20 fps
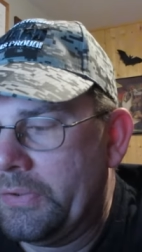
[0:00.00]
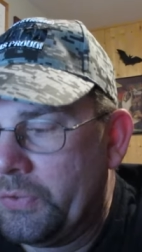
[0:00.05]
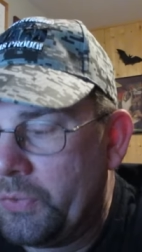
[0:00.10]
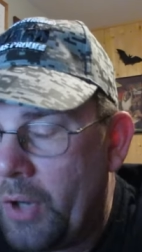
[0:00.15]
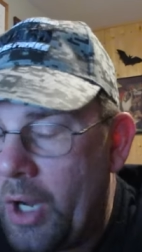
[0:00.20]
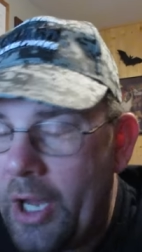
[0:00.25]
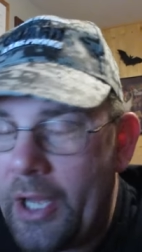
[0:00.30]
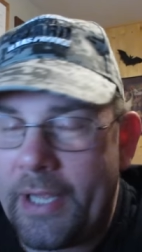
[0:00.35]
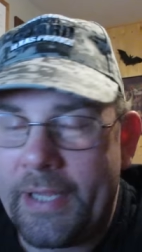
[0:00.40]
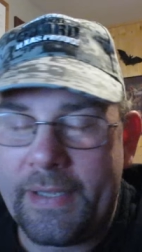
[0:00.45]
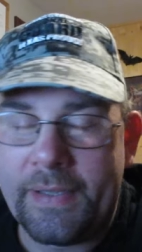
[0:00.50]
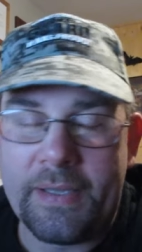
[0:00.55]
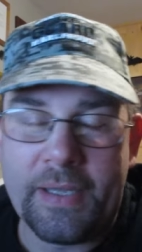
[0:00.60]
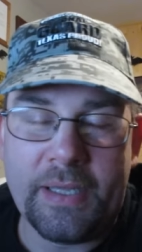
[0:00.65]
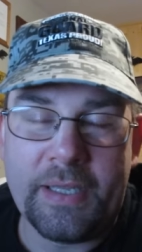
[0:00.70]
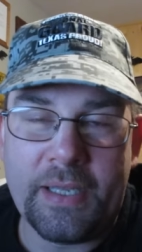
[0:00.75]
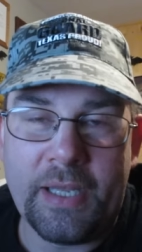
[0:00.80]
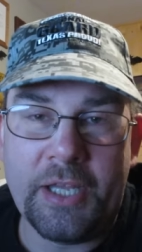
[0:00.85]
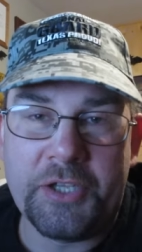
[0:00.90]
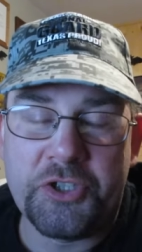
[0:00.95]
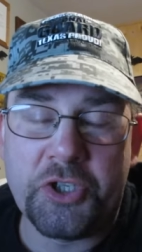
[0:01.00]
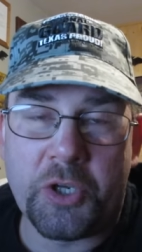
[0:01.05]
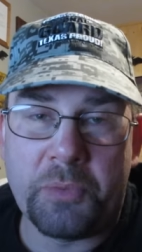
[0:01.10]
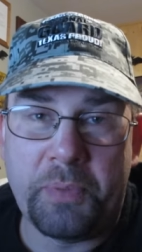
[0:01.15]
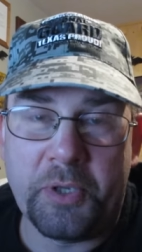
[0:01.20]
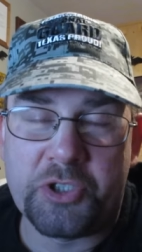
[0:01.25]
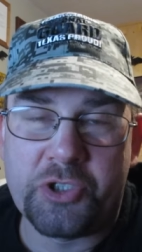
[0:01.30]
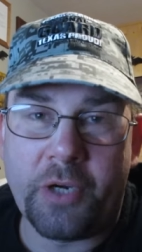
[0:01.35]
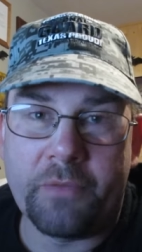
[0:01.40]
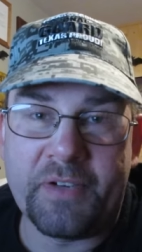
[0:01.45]
well, it, it took a
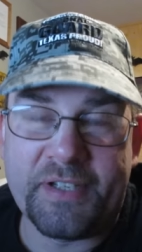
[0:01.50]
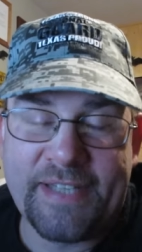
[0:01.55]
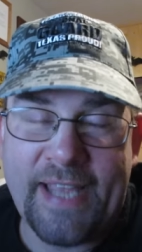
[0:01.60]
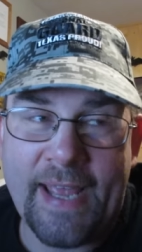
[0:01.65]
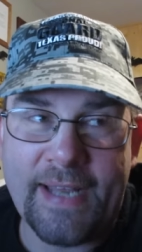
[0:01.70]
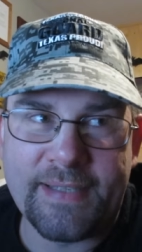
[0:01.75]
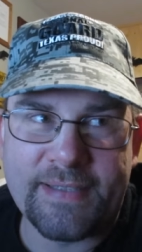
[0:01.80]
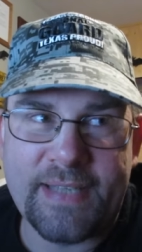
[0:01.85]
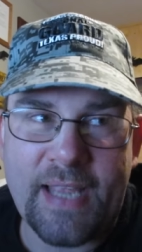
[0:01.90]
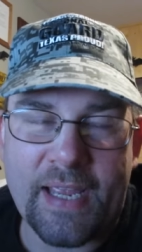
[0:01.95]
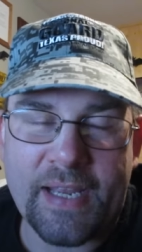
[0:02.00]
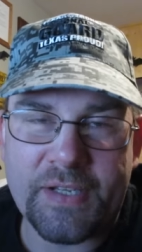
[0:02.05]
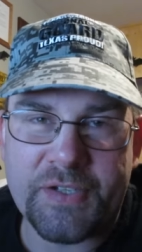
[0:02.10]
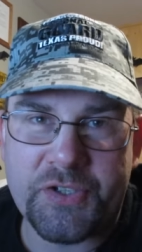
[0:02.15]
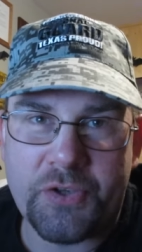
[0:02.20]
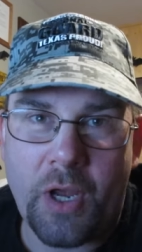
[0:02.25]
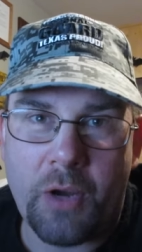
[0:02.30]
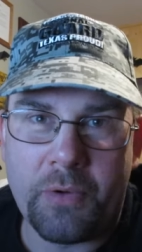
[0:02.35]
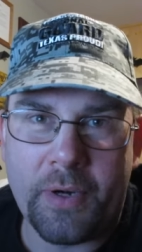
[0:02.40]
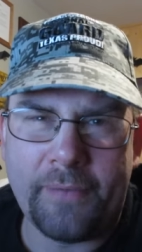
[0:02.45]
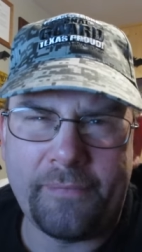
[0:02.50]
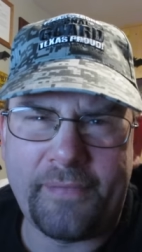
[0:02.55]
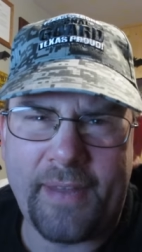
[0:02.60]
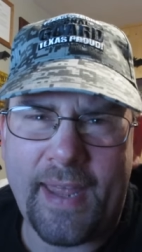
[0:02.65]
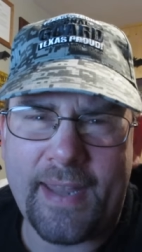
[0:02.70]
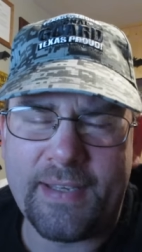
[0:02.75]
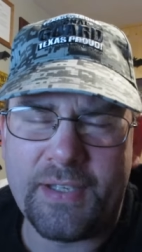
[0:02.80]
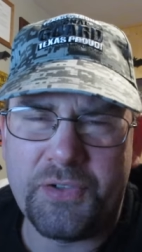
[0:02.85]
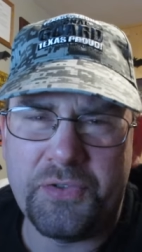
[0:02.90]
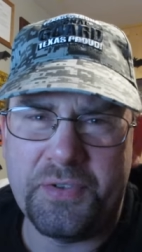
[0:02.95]
picture every ten seconds, so I would have
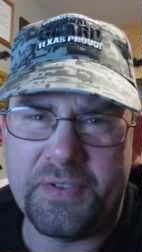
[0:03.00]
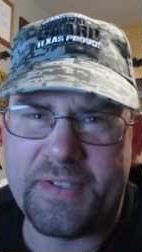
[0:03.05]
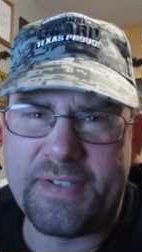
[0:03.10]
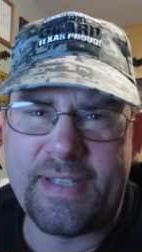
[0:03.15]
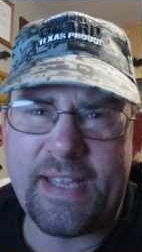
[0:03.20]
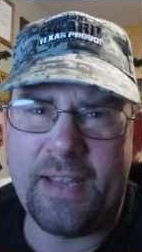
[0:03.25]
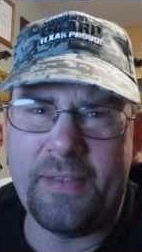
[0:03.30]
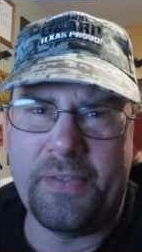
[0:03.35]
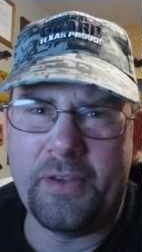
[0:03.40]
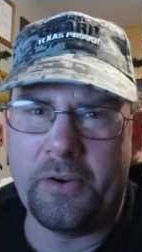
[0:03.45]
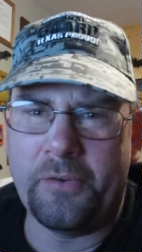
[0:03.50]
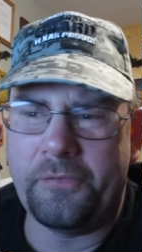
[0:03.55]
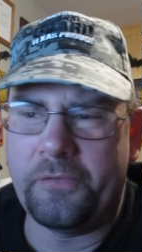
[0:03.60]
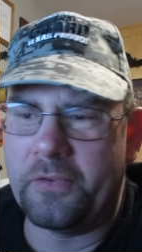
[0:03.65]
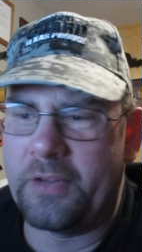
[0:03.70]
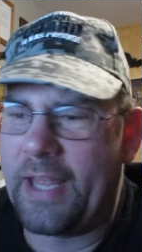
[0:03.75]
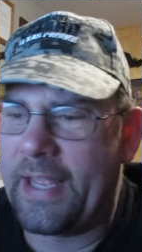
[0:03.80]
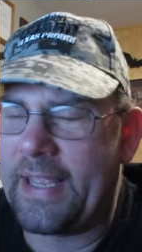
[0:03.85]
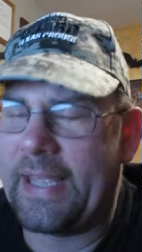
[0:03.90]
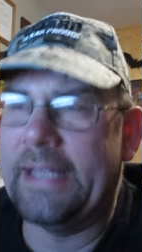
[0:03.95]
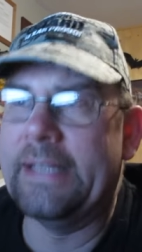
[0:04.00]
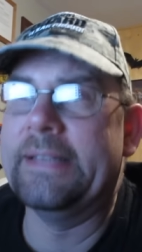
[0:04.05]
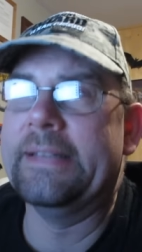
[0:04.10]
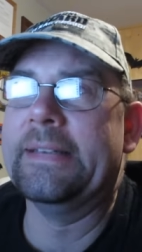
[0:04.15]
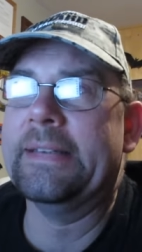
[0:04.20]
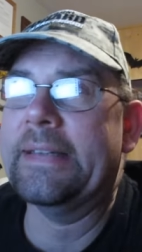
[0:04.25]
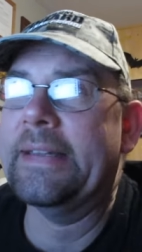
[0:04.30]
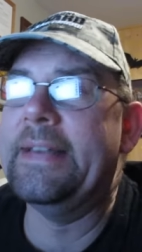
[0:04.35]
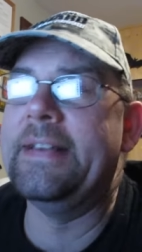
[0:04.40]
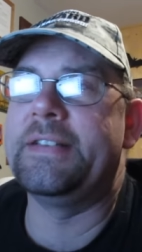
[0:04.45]
had to stay there for like at
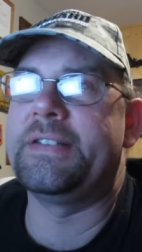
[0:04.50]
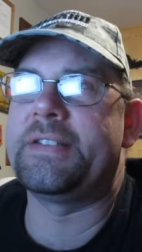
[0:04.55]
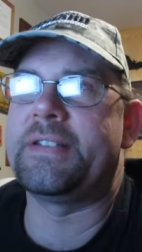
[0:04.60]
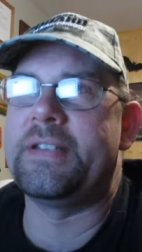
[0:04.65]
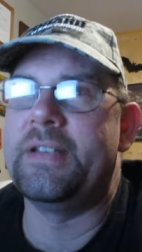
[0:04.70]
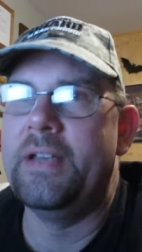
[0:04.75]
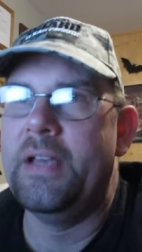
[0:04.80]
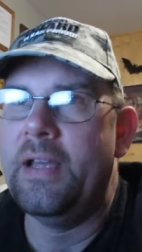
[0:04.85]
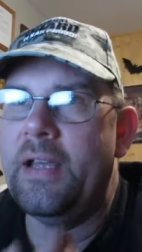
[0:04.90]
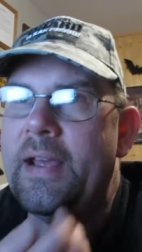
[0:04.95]
least,